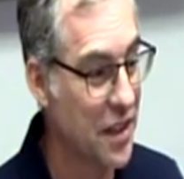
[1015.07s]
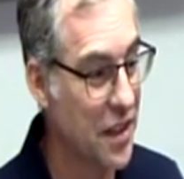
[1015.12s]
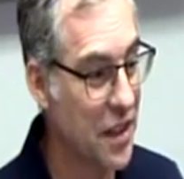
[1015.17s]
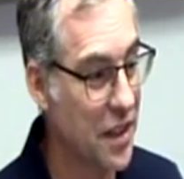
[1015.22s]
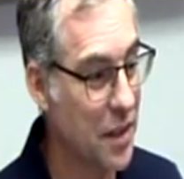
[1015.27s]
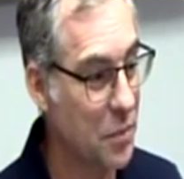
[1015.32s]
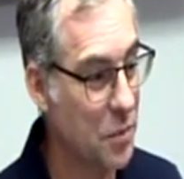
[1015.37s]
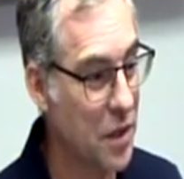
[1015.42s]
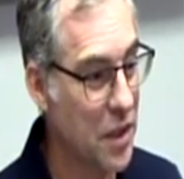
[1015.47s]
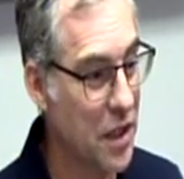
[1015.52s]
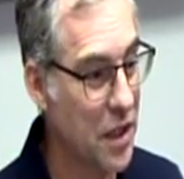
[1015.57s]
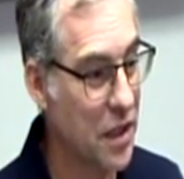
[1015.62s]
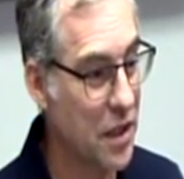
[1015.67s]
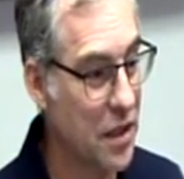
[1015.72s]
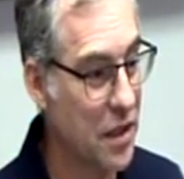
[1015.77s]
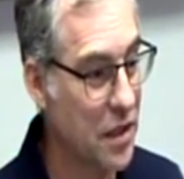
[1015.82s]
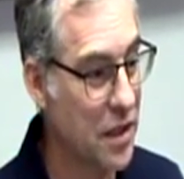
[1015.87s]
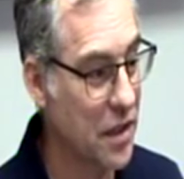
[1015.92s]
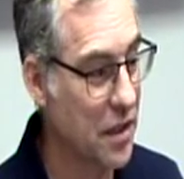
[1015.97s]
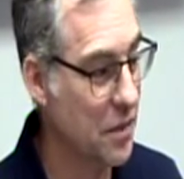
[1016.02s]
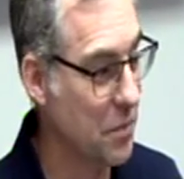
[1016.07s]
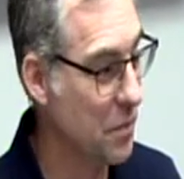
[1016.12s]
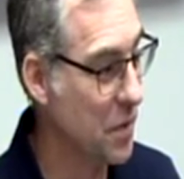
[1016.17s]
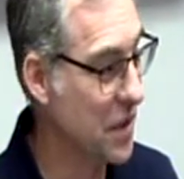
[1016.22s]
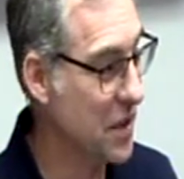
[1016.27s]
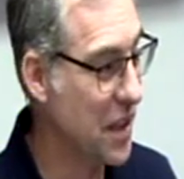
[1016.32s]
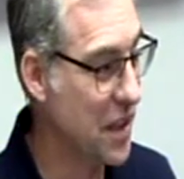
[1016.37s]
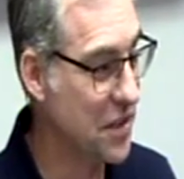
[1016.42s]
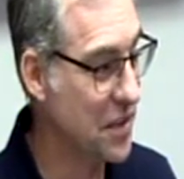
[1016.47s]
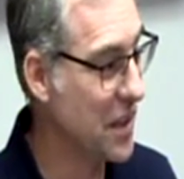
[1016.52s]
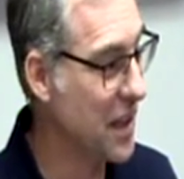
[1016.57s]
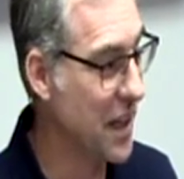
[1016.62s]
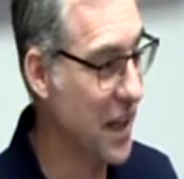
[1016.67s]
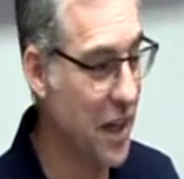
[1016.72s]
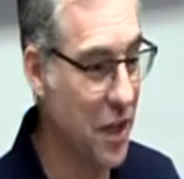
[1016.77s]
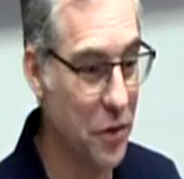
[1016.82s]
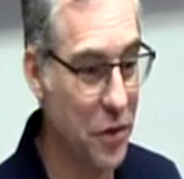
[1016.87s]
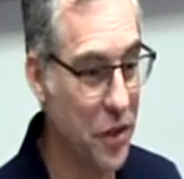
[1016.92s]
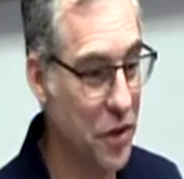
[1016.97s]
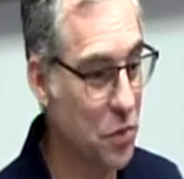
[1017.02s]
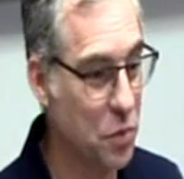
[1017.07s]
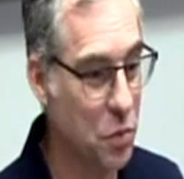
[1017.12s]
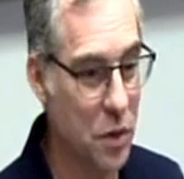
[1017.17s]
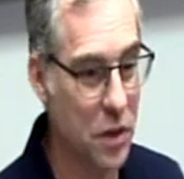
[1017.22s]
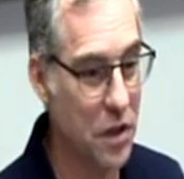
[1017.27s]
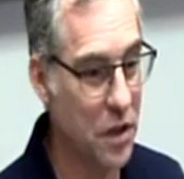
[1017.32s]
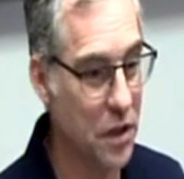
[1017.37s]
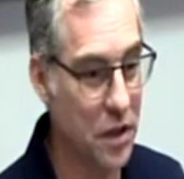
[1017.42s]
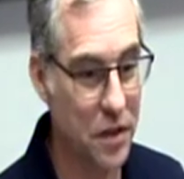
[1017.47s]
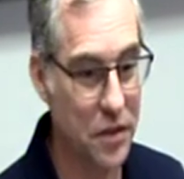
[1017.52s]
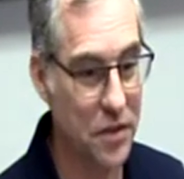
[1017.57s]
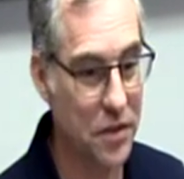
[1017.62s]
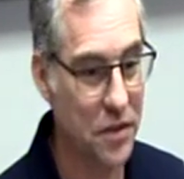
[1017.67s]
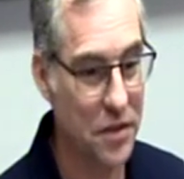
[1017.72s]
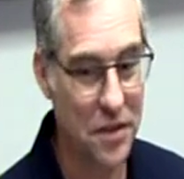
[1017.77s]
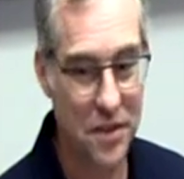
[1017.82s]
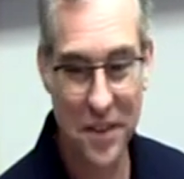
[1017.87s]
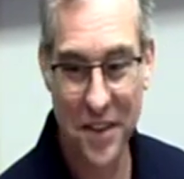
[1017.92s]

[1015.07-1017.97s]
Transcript: And I'm like, but that's not how this works.